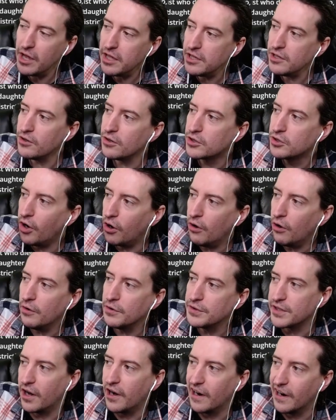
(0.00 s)
your goals
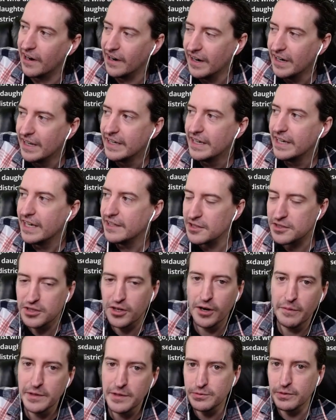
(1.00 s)
are
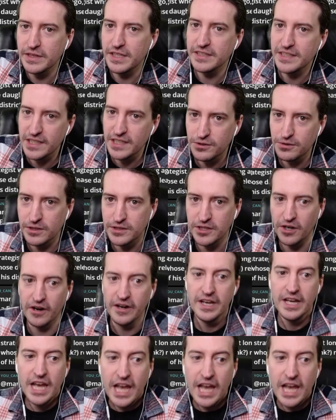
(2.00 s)
determines what the districts are.